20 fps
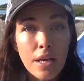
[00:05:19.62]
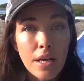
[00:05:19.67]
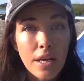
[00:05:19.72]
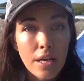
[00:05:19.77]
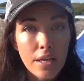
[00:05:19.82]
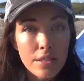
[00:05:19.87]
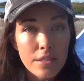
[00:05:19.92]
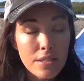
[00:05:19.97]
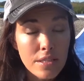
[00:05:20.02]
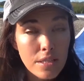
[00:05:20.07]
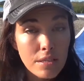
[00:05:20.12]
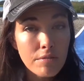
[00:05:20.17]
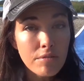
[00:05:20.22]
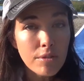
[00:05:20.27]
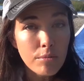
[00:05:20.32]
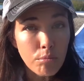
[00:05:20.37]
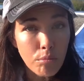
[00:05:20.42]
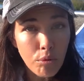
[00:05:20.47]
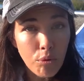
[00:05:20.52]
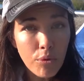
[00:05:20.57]
it's
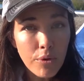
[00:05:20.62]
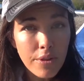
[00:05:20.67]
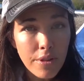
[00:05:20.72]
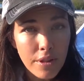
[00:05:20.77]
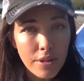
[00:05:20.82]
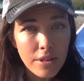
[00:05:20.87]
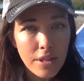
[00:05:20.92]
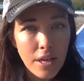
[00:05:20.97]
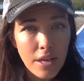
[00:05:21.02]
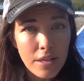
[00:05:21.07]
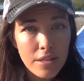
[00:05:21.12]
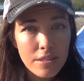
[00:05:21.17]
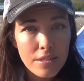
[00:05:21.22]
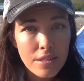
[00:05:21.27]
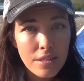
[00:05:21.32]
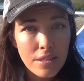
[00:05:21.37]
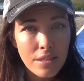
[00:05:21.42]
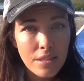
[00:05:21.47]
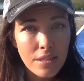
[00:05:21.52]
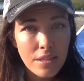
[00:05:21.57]
even more than
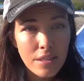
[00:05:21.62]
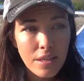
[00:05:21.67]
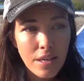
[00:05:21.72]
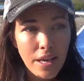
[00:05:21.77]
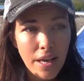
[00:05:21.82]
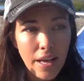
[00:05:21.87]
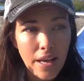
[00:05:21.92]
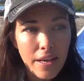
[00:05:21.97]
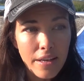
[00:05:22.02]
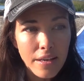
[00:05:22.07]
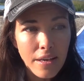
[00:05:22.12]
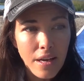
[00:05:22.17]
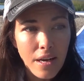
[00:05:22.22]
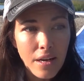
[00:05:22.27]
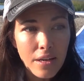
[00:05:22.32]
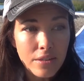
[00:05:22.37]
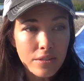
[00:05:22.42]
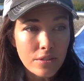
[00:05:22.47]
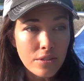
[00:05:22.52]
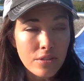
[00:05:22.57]
that. And
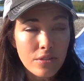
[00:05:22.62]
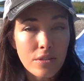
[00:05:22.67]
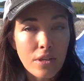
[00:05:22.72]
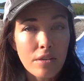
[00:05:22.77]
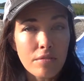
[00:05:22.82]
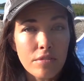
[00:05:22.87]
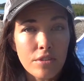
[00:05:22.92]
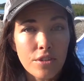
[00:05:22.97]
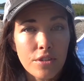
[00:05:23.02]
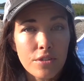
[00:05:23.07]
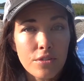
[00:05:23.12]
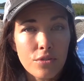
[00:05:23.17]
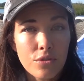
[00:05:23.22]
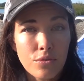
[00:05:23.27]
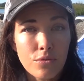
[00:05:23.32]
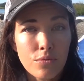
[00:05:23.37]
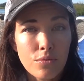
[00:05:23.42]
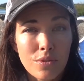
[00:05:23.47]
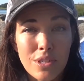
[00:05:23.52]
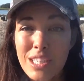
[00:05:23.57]
I'll discover it
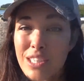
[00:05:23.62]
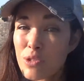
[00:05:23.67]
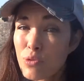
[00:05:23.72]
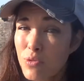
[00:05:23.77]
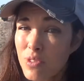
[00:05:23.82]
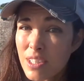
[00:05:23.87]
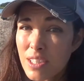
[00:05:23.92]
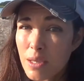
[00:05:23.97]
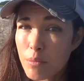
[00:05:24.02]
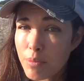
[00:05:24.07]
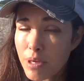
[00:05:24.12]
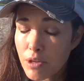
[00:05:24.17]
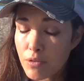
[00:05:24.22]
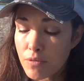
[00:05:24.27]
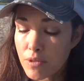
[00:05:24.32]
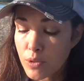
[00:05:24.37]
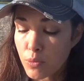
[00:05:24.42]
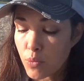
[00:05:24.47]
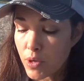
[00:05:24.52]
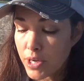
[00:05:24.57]
soon. It's really about
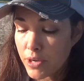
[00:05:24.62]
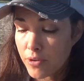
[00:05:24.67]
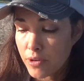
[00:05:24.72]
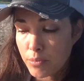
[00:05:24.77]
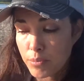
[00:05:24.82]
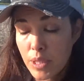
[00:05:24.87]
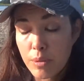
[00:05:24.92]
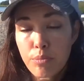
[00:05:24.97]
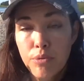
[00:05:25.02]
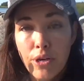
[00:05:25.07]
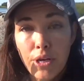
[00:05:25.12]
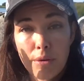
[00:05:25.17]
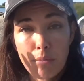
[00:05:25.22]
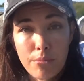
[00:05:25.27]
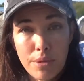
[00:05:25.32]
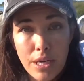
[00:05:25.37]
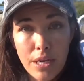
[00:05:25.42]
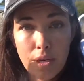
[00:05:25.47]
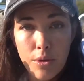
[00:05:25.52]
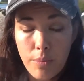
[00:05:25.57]
rewiring my brain.
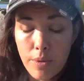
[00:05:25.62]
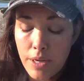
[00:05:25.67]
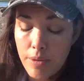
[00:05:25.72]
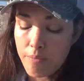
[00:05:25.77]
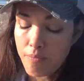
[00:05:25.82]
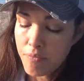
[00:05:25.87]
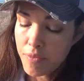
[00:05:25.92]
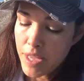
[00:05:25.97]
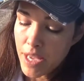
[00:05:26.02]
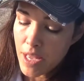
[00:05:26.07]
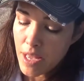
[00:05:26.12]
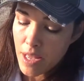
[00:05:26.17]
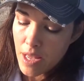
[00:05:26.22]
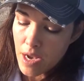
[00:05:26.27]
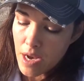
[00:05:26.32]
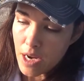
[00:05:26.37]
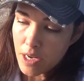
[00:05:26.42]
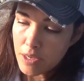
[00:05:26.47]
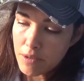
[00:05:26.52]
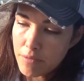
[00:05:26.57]
But anyway,
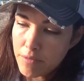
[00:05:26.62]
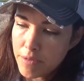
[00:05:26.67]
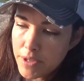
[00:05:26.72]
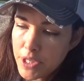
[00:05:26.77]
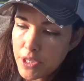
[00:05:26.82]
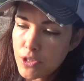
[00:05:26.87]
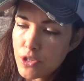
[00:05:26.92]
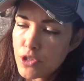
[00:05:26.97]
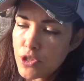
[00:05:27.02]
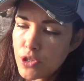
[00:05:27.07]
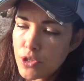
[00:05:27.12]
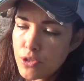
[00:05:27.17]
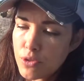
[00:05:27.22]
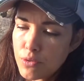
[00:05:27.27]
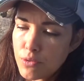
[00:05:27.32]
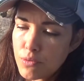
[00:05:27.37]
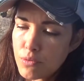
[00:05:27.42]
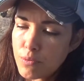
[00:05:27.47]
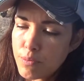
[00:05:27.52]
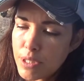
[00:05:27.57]
I'm going to read to
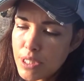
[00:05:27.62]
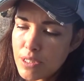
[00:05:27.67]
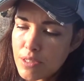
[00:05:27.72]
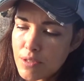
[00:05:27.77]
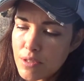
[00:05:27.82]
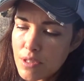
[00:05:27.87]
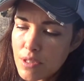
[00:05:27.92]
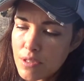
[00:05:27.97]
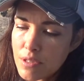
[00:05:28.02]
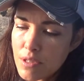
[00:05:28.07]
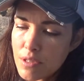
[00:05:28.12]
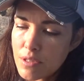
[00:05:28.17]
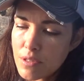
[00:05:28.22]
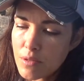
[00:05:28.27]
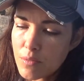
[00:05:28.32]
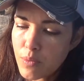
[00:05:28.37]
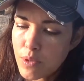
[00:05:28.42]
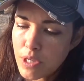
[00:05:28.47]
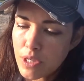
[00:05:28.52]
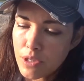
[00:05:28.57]
you, because this is
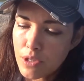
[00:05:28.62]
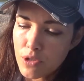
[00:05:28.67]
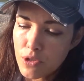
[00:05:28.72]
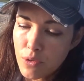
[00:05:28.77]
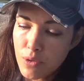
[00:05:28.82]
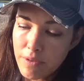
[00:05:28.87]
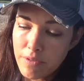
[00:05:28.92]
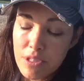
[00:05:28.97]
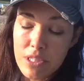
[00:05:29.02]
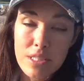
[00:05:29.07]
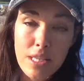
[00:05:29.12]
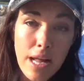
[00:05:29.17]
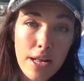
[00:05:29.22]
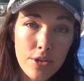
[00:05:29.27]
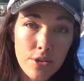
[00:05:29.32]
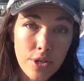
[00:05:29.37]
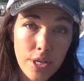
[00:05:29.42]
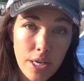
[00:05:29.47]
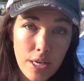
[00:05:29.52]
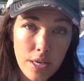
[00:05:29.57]
what I'm going to do every
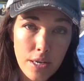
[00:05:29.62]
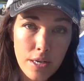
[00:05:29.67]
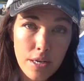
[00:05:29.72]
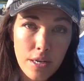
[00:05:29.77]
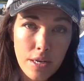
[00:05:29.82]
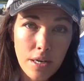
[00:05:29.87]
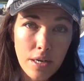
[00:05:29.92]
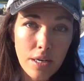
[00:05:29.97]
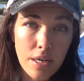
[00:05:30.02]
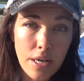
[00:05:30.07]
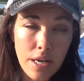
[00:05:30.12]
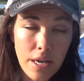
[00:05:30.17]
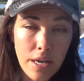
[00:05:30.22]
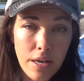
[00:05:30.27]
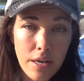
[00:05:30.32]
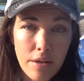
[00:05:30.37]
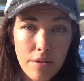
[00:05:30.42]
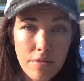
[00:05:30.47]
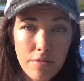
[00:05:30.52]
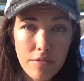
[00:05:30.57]
Saturday. I'm going to
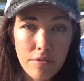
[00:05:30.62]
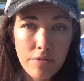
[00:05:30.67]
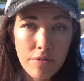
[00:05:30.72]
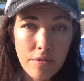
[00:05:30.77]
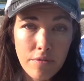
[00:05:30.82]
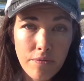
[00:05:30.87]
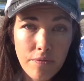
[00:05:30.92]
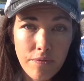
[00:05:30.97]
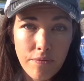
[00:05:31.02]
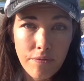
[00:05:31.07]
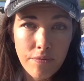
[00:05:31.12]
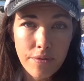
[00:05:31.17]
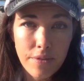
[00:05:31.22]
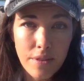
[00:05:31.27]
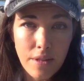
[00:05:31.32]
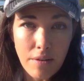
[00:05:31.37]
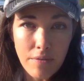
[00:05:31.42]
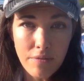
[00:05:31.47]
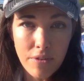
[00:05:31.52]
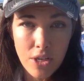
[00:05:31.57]
have
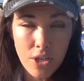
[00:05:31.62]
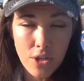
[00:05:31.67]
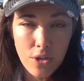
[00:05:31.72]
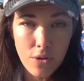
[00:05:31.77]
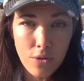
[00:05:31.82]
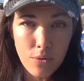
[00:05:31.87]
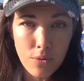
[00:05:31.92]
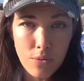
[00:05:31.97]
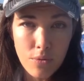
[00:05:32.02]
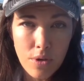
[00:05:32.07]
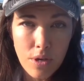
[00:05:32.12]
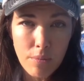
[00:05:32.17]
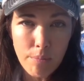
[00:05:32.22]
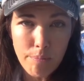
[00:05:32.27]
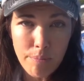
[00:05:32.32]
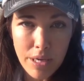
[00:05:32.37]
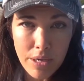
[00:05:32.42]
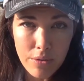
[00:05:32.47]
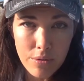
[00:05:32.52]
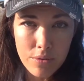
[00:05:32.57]
a video
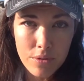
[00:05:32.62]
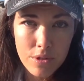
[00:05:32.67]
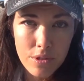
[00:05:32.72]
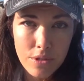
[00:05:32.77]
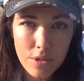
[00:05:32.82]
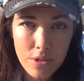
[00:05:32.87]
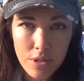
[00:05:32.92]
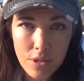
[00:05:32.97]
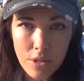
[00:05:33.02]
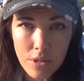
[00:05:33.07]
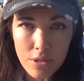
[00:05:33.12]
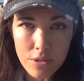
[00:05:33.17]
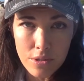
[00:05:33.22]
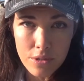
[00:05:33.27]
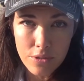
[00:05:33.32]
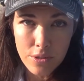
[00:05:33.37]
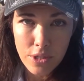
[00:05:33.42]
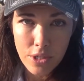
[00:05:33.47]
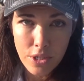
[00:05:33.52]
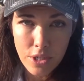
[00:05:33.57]
about the
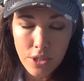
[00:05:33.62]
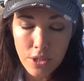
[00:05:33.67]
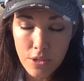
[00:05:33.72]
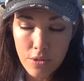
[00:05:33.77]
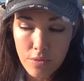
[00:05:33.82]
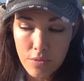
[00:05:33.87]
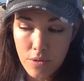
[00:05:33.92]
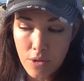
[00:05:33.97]
Kundalini